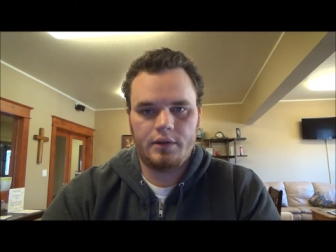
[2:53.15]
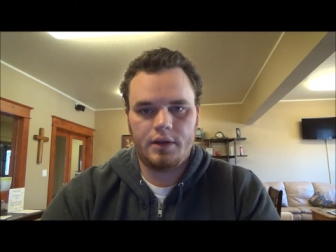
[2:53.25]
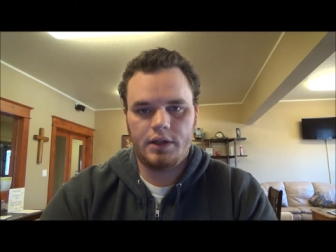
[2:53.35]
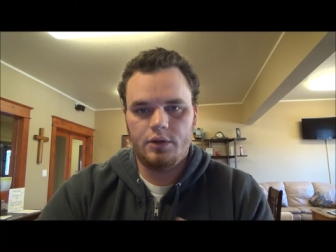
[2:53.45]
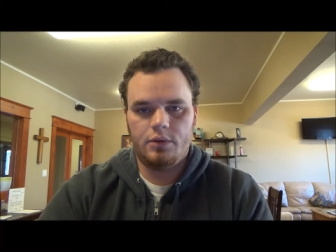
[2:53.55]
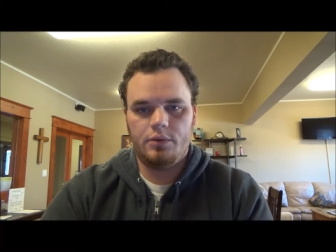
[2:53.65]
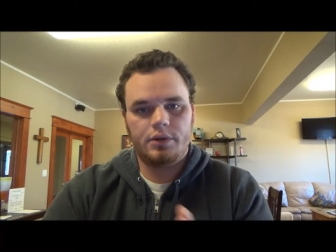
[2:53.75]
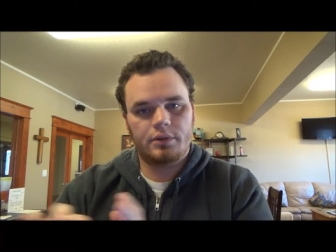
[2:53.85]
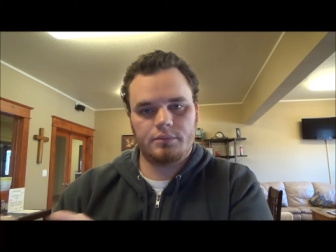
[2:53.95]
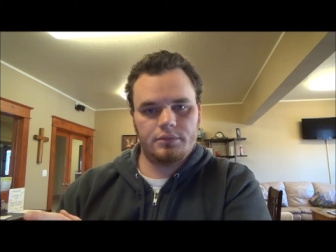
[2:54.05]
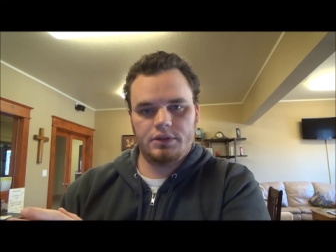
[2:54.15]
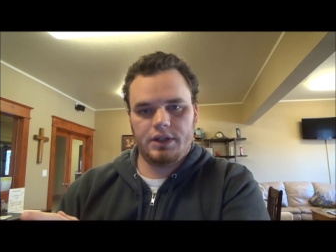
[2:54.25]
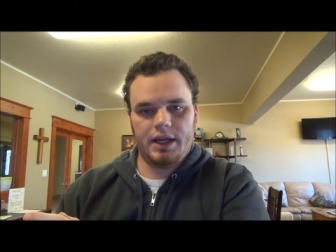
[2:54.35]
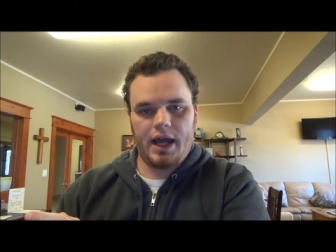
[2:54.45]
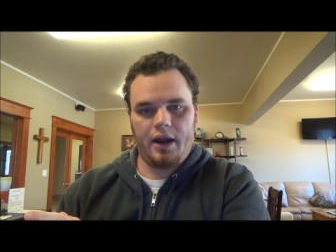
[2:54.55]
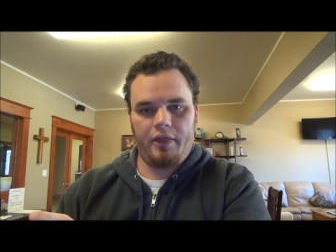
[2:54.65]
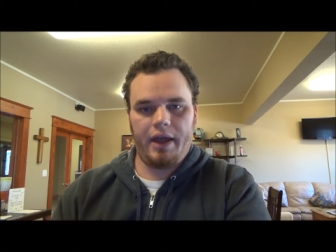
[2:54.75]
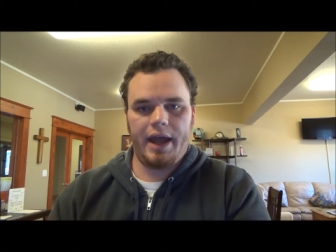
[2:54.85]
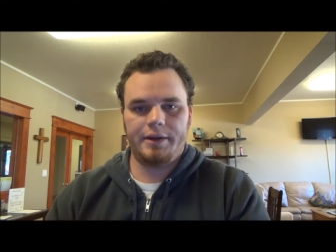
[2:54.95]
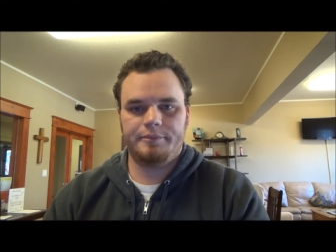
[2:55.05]
then you get out of
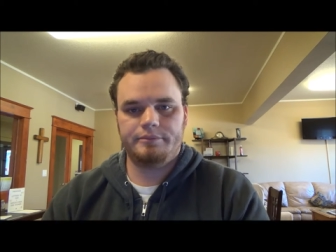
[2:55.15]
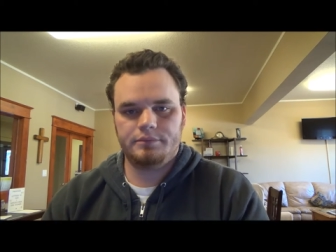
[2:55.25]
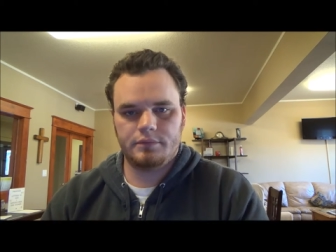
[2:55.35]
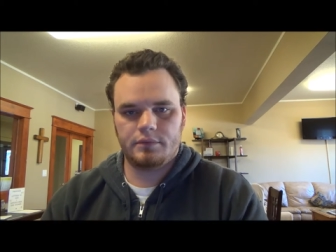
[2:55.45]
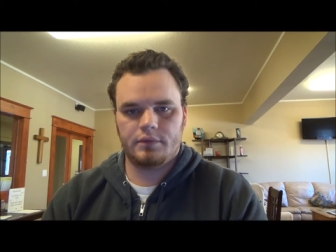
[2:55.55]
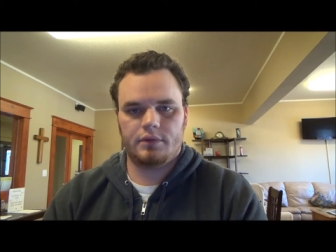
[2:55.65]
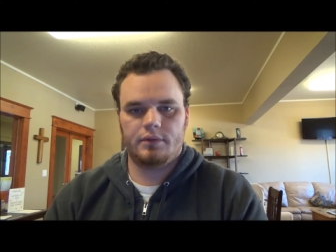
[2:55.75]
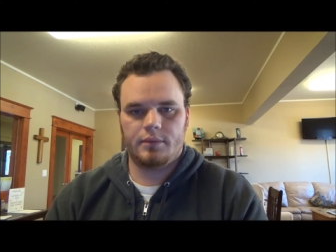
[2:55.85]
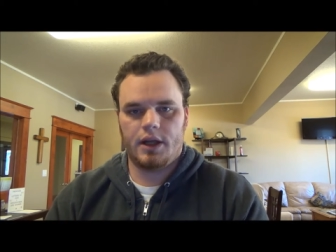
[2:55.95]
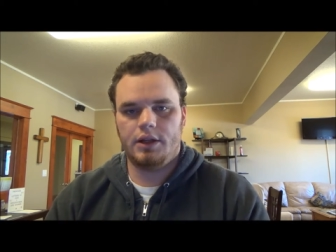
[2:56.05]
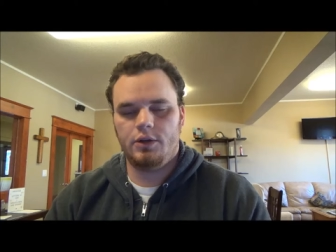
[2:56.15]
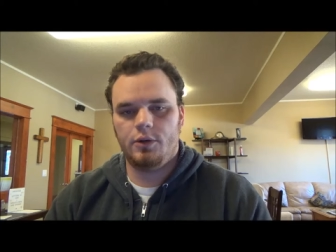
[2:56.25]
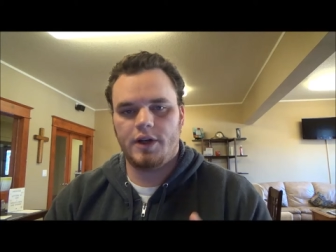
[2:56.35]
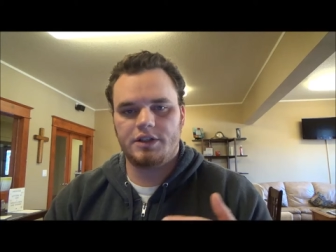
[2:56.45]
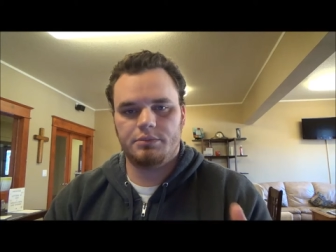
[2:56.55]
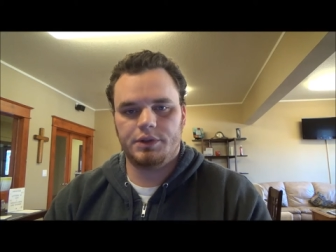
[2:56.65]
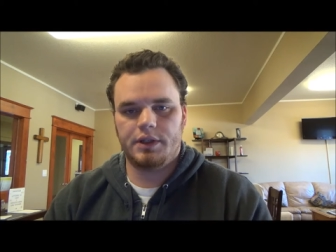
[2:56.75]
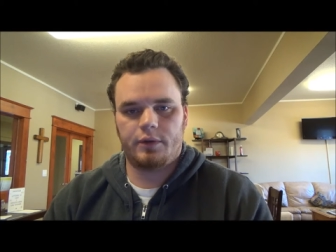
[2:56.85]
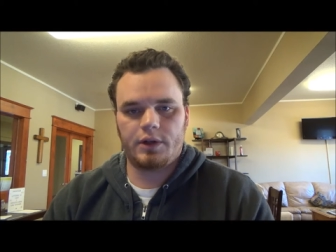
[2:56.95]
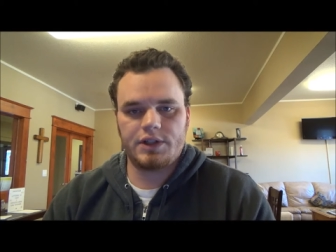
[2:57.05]
that and you, as a
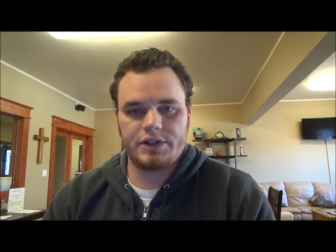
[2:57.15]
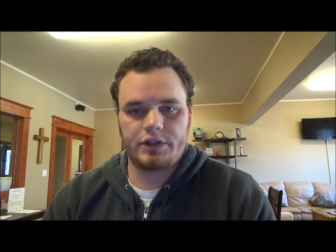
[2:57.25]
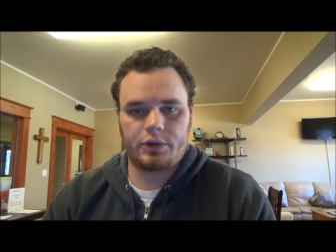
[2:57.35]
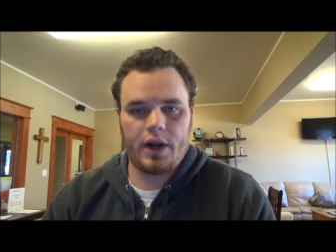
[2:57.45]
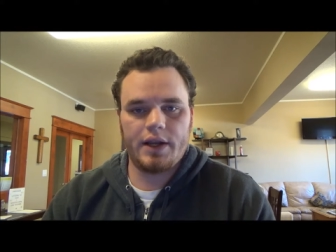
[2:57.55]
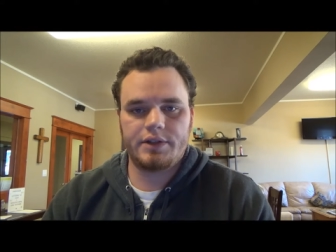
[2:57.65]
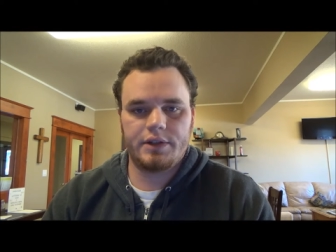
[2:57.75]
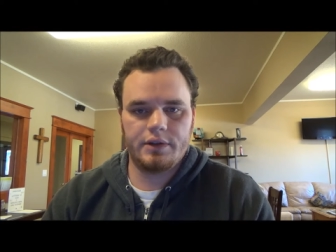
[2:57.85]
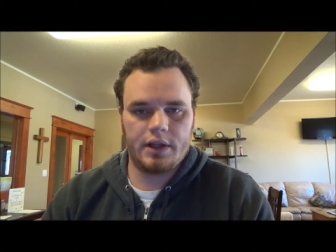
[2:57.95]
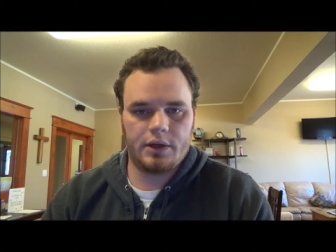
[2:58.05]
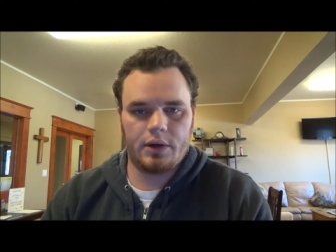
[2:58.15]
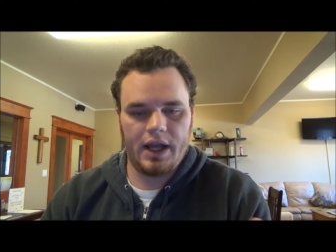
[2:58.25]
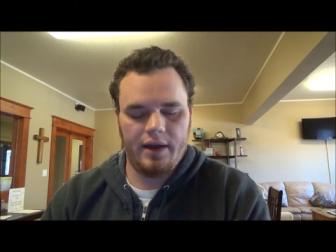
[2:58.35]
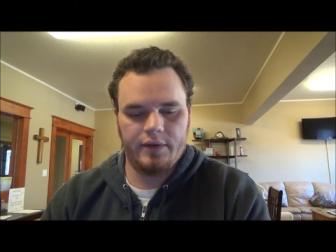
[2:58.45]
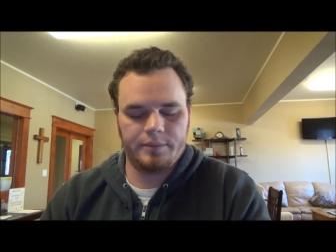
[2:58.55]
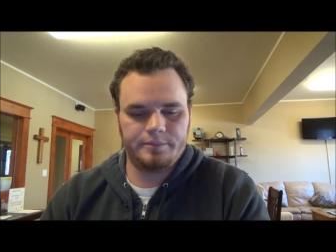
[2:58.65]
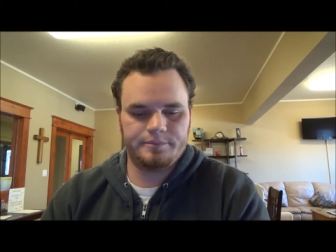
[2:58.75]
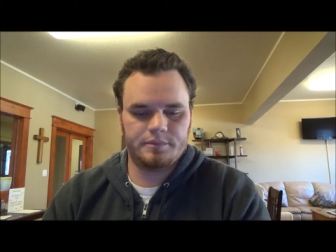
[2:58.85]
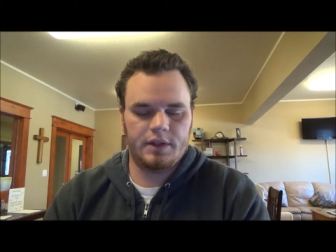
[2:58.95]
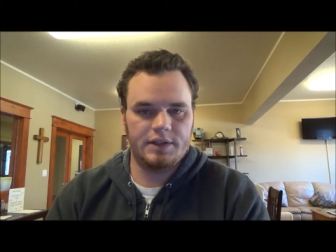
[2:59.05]
believer in Jesus Christ, then go to heaven
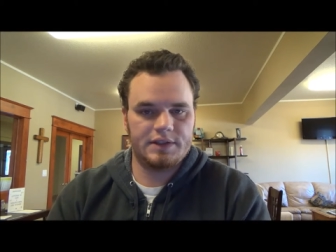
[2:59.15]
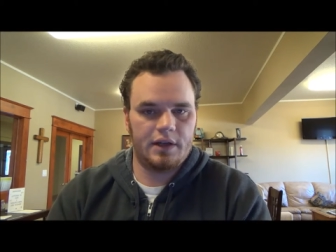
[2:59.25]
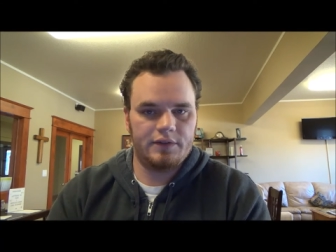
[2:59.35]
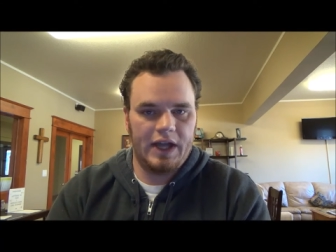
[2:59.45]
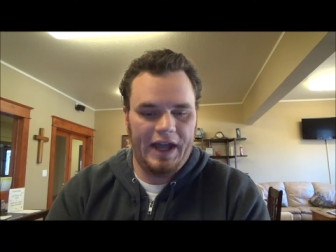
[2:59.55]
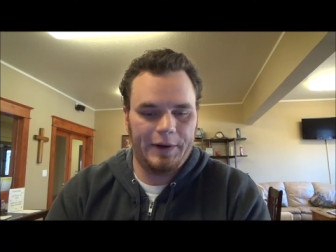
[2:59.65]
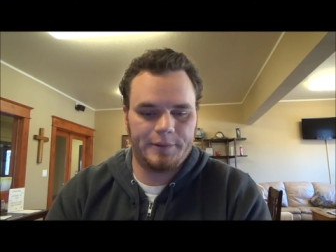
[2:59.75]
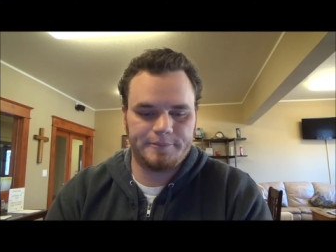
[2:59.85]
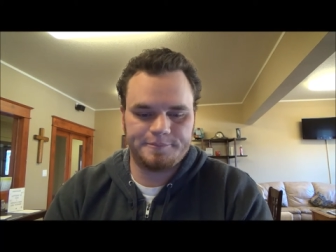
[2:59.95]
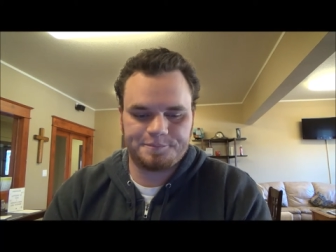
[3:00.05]
instead of to hell.